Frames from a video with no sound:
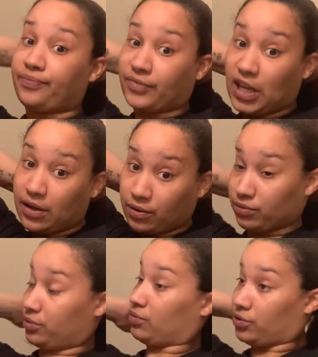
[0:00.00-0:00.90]
they on
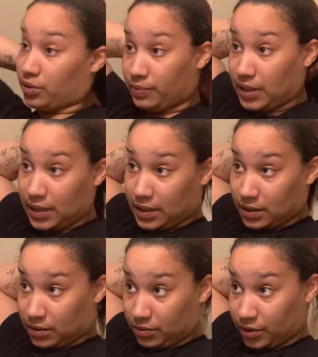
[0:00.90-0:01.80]
social
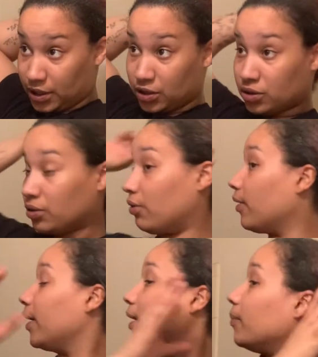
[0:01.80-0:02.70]
media, on
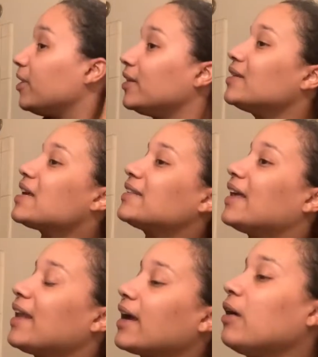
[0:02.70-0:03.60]
Instagram and things like
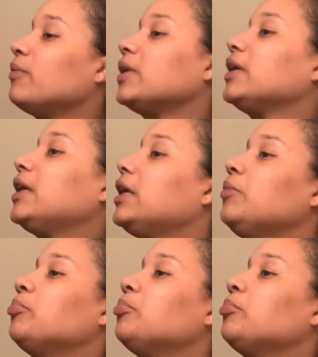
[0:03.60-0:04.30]
that. Like I want to